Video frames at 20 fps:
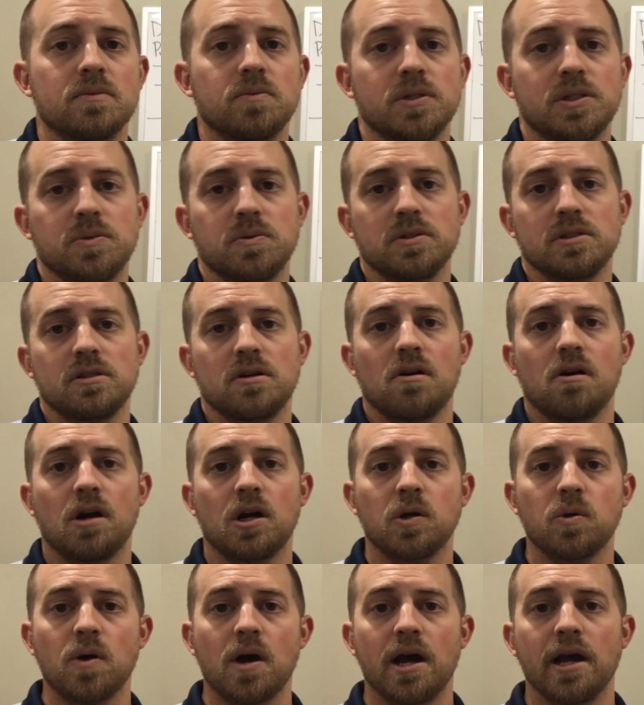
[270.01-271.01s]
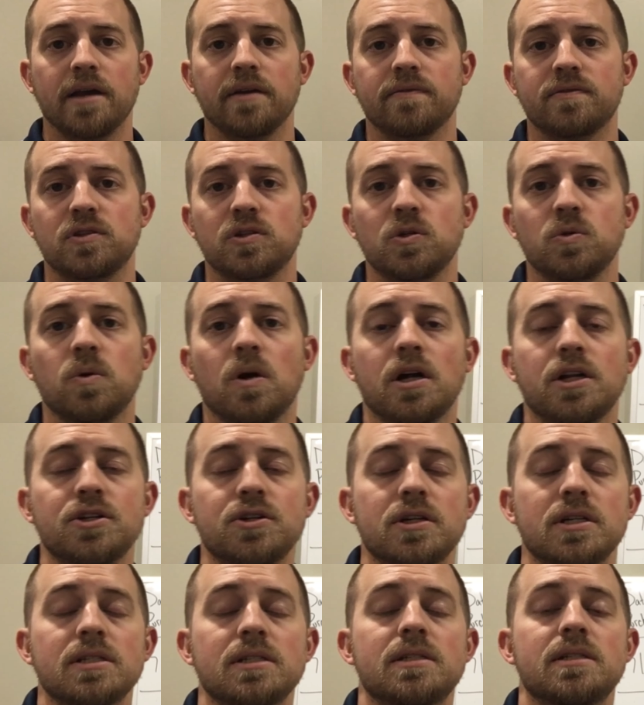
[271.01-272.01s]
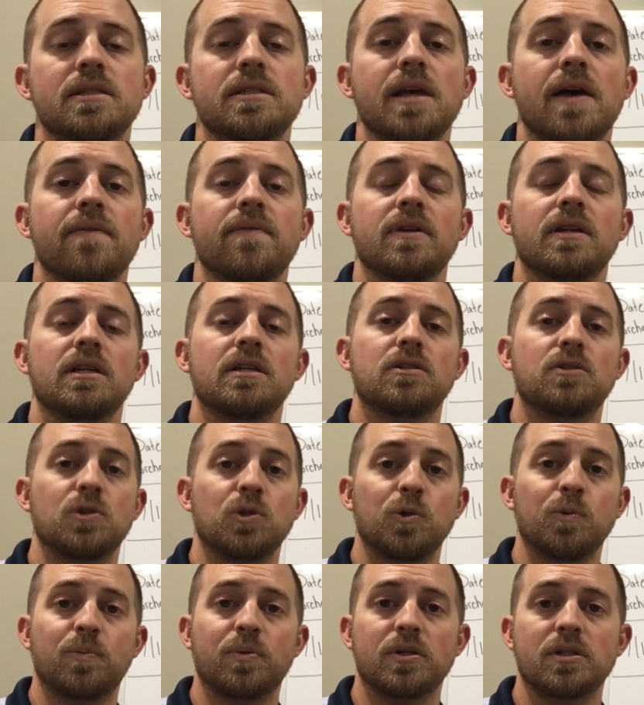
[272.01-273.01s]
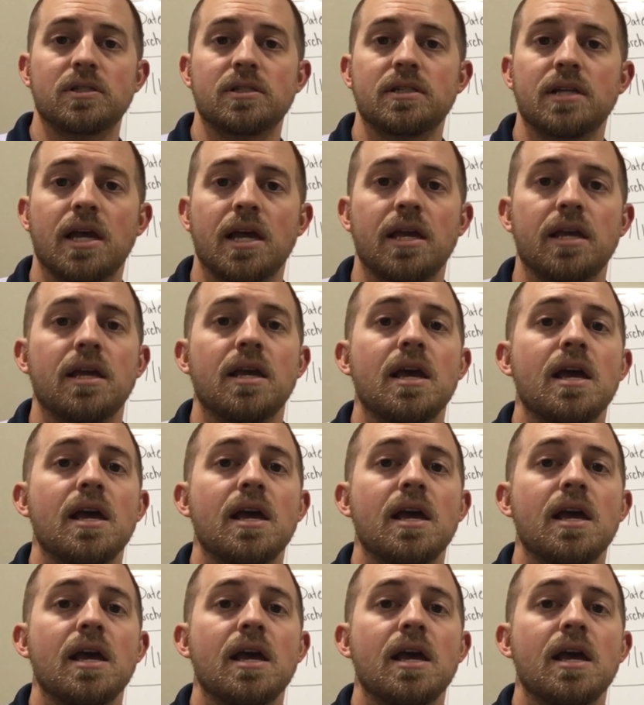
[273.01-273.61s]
which was an ROI of 272%.